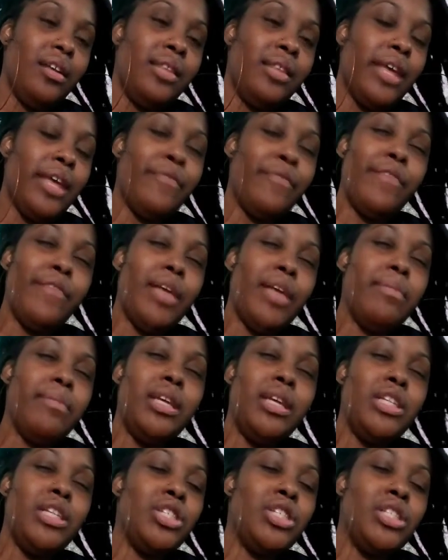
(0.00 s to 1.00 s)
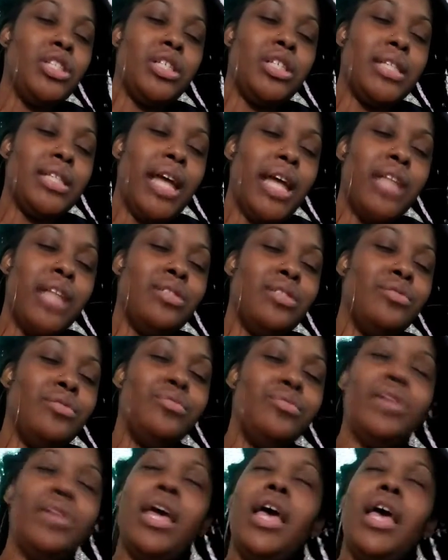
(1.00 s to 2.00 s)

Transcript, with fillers: that family should just not do,